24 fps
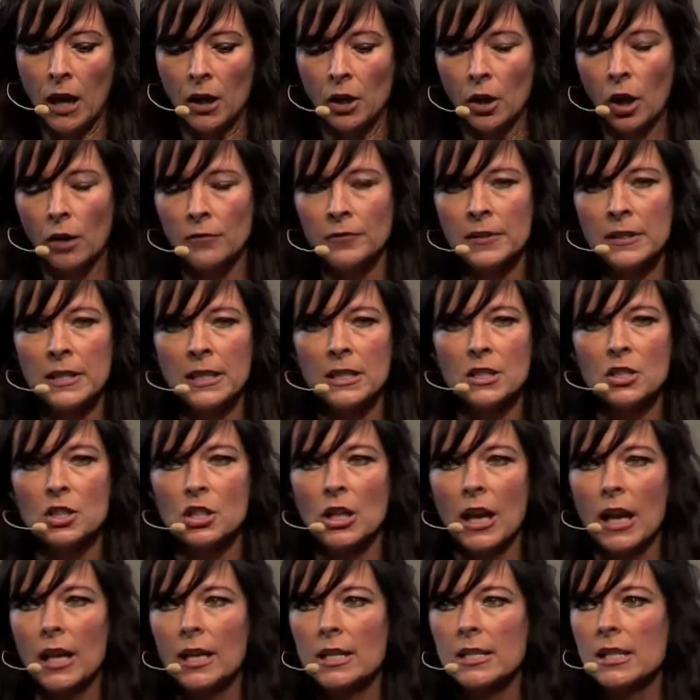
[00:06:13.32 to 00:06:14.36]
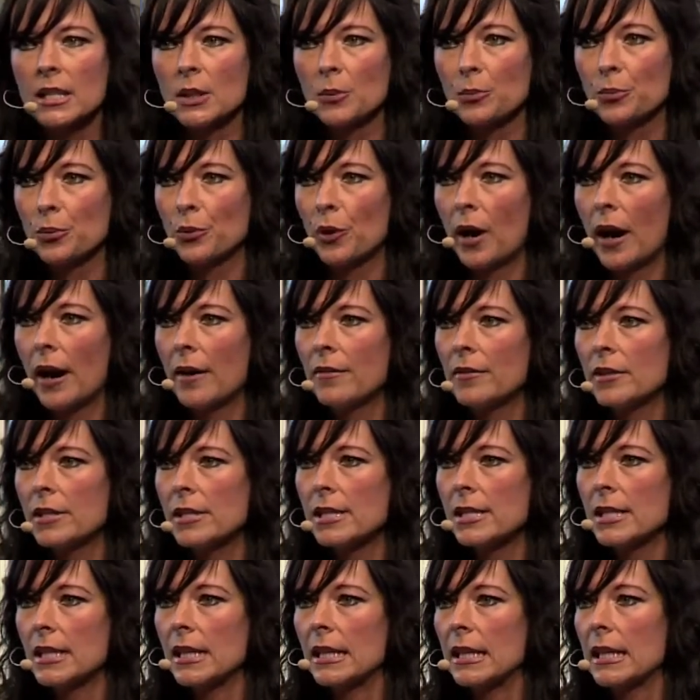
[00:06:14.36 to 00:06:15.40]
Confidentiality and
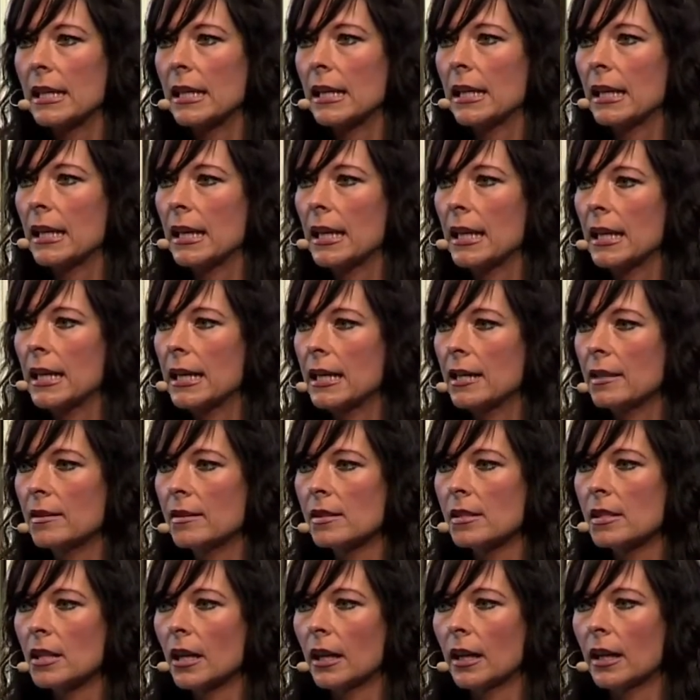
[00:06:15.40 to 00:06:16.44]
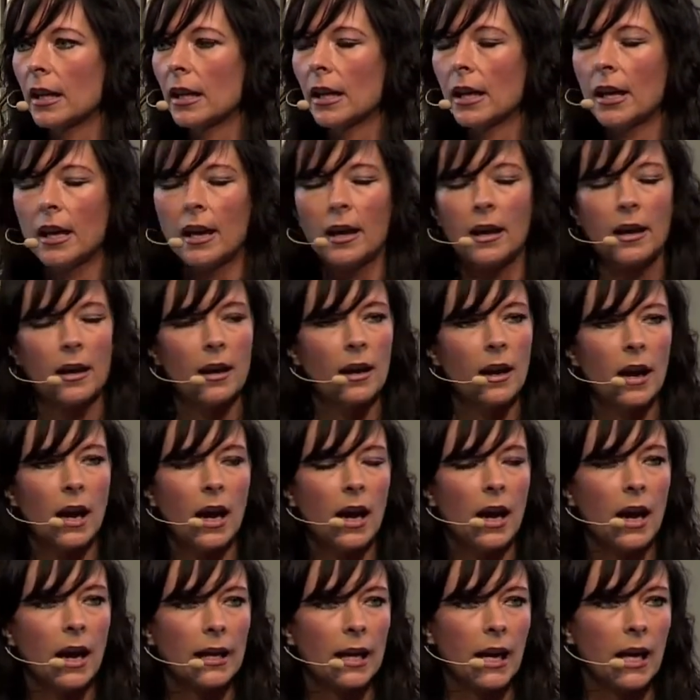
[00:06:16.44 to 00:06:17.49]
privacy is,
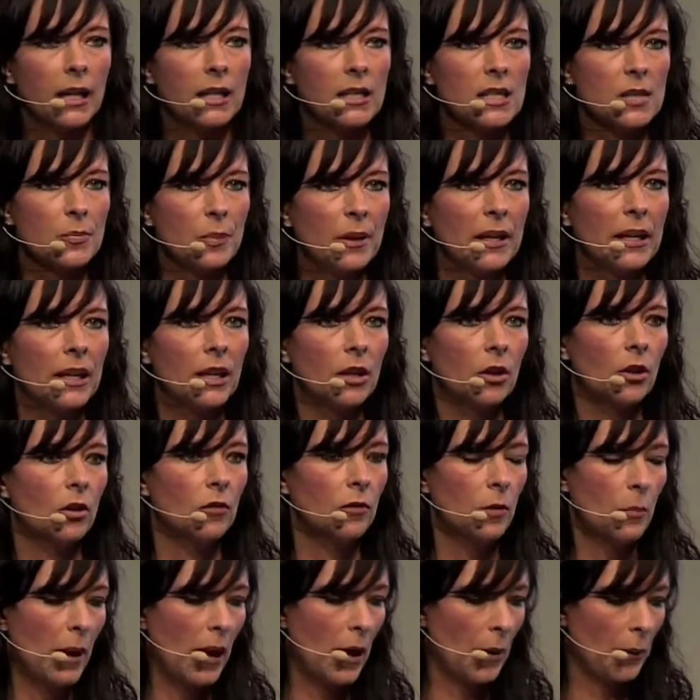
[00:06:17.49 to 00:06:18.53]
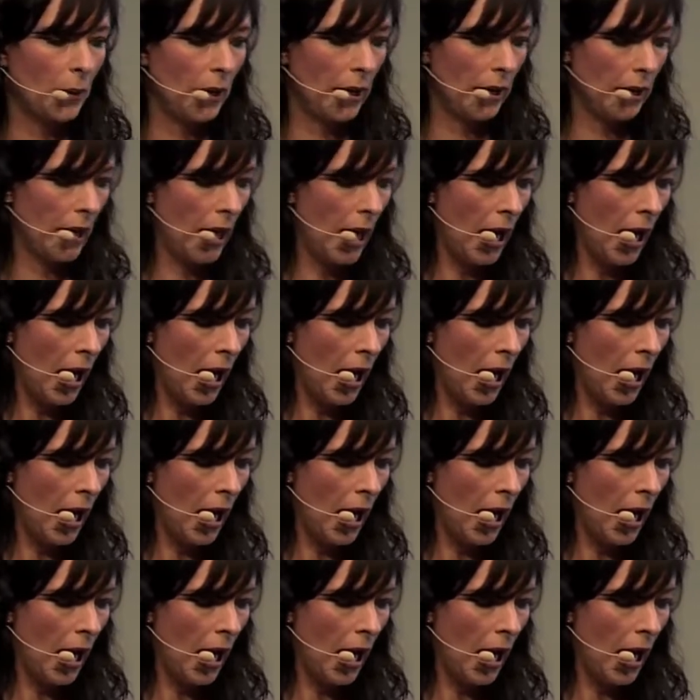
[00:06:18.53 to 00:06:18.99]
I can't speak enough about it.